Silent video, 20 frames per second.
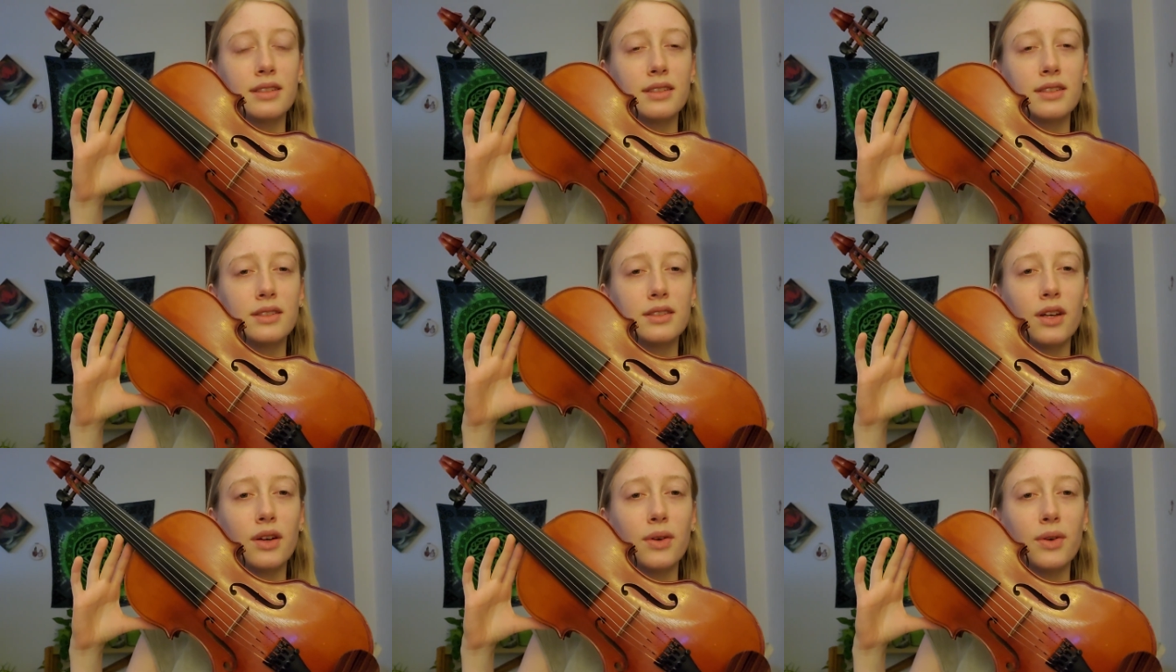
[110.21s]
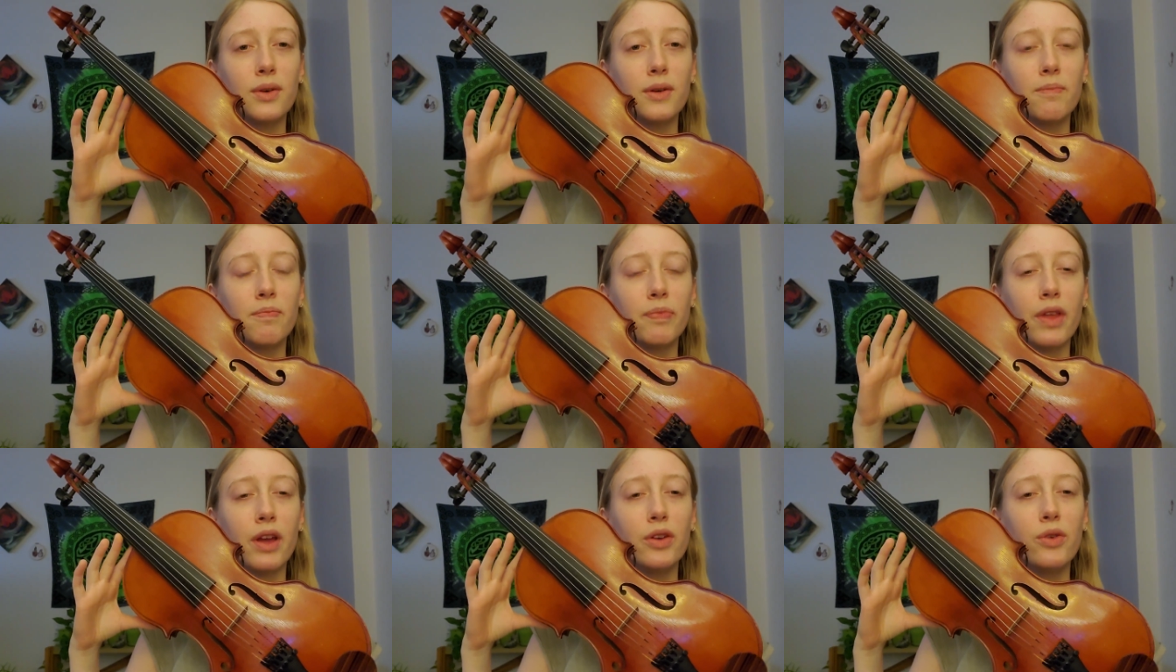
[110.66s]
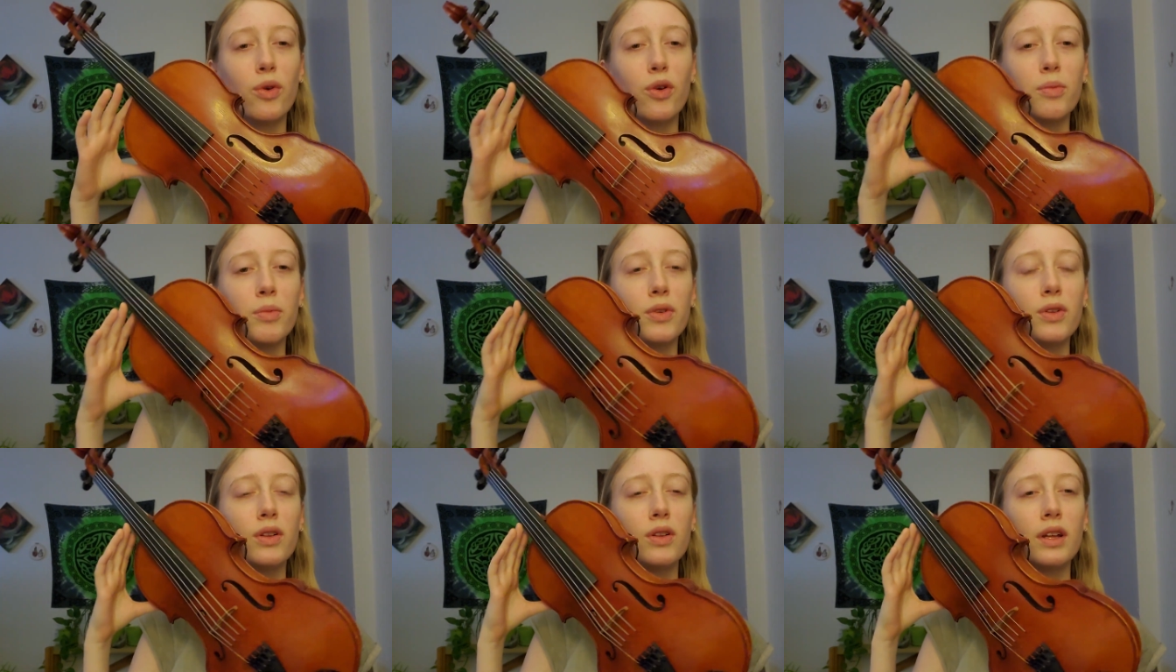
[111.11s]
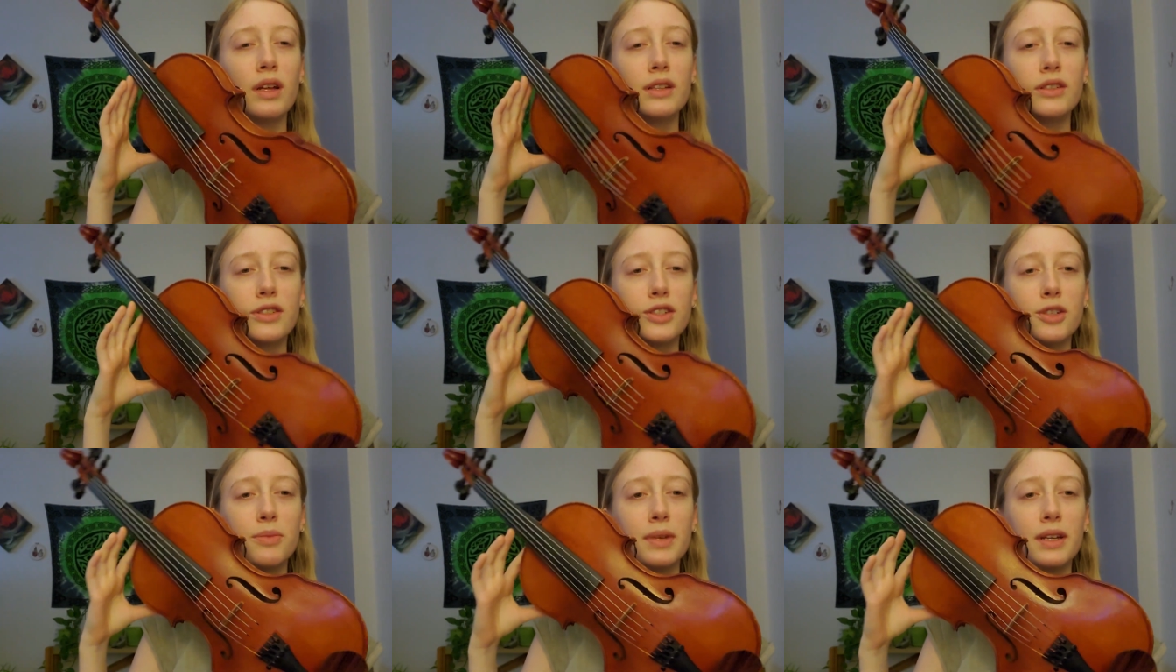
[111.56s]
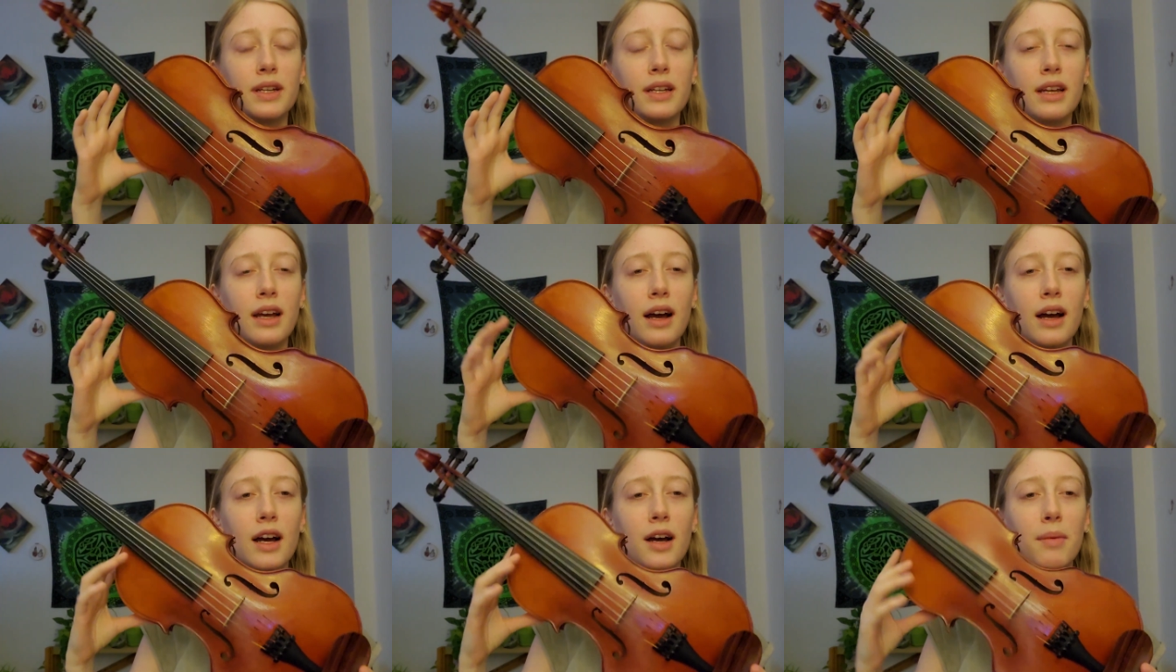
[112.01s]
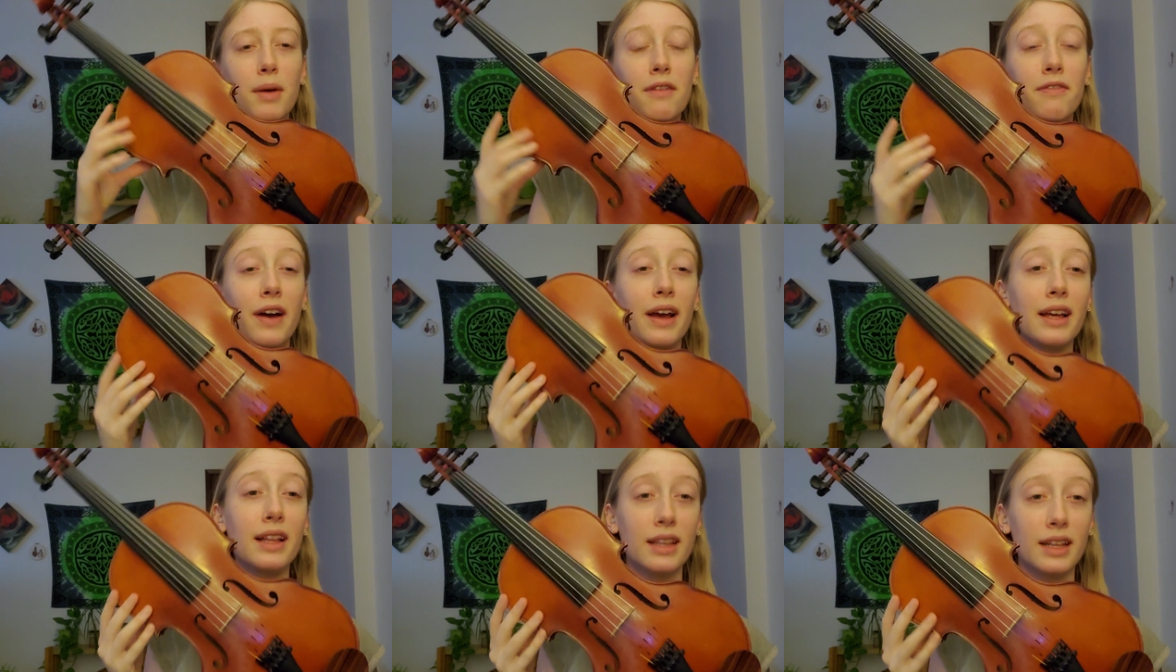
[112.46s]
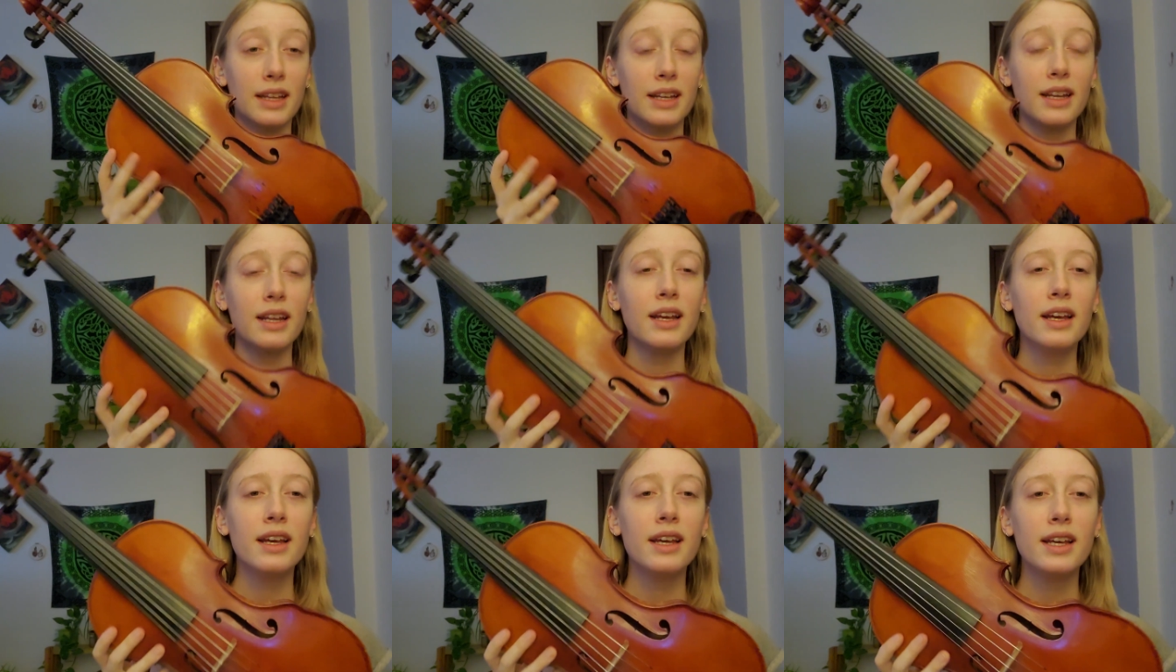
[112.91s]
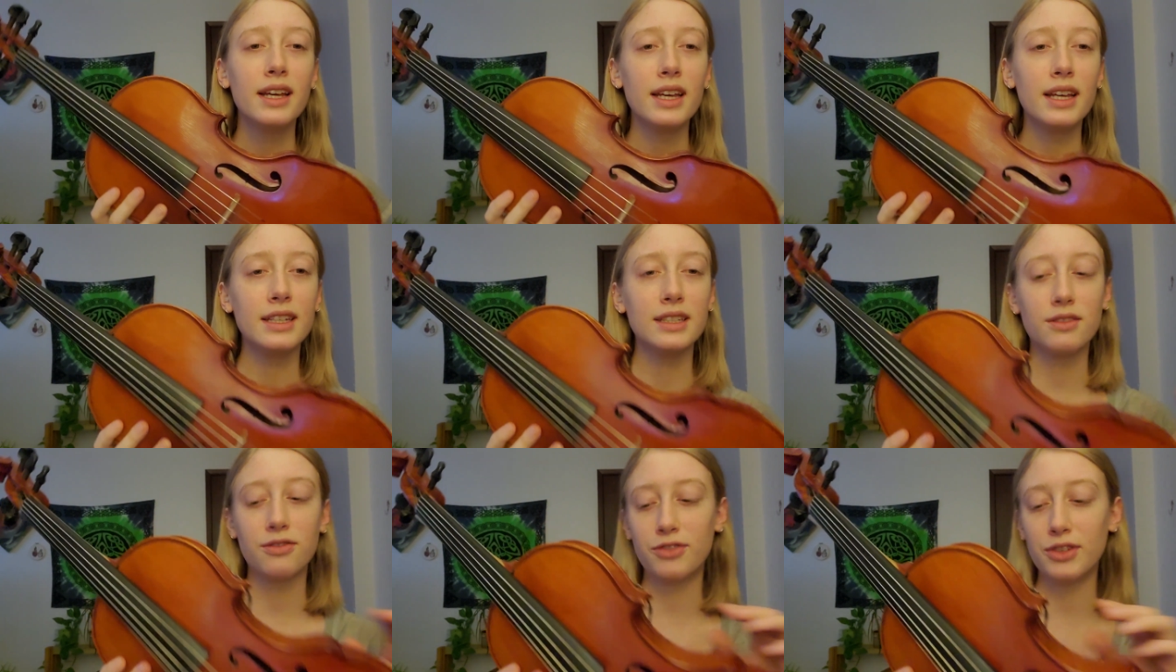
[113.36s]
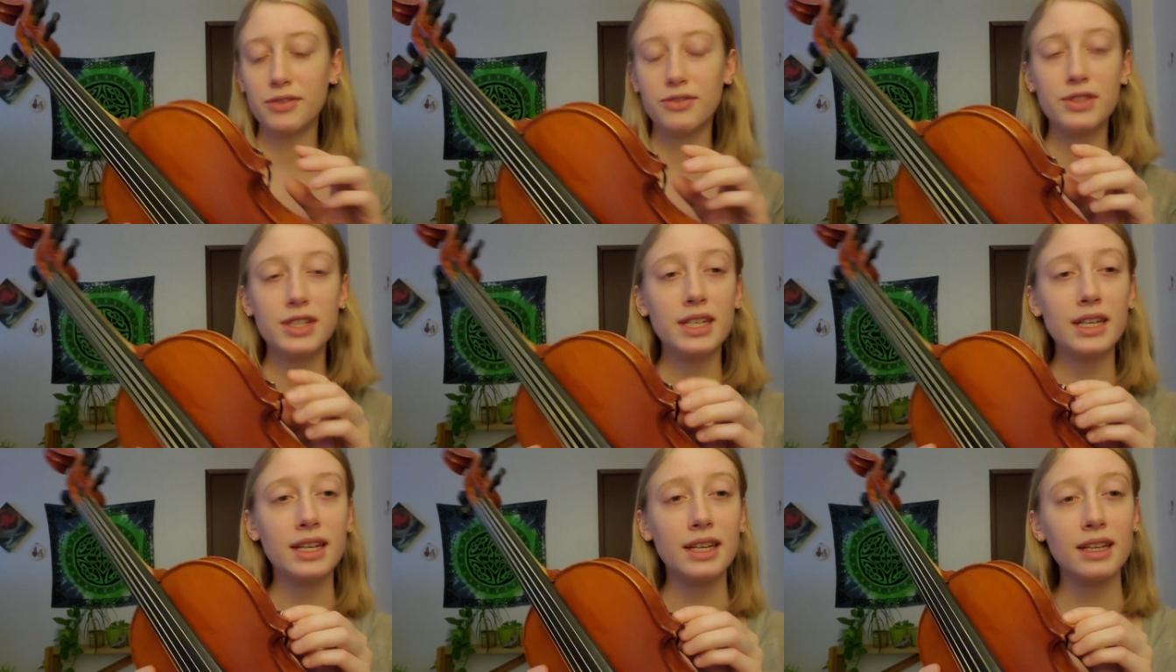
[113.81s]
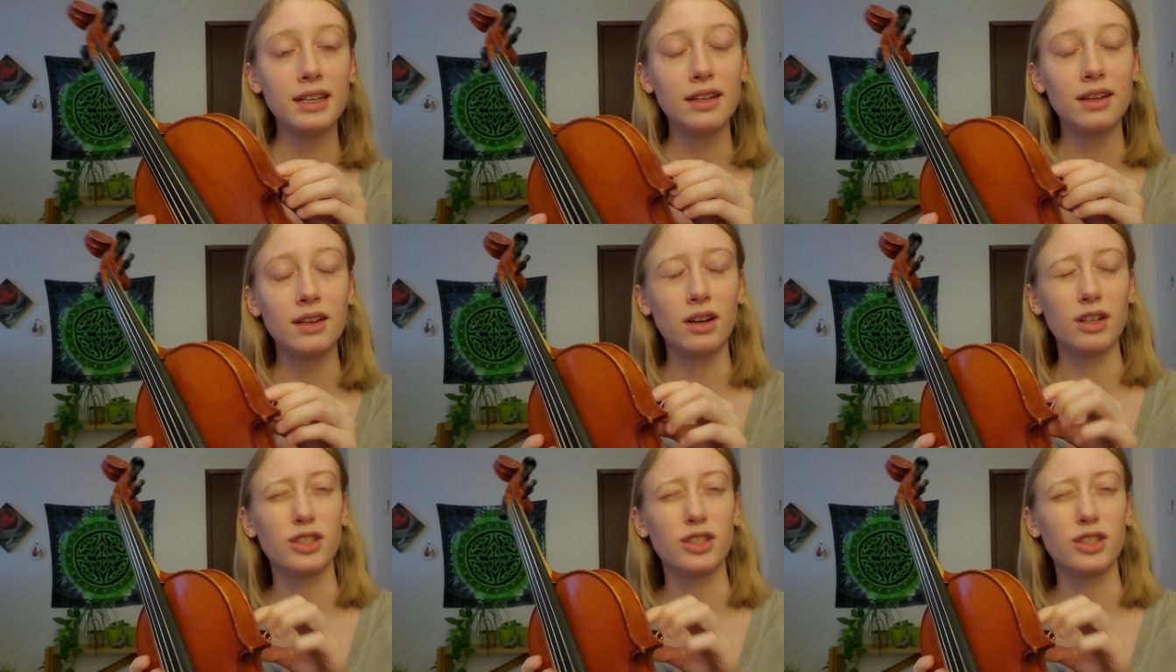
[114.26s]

So a normal instrument, a violin, is 14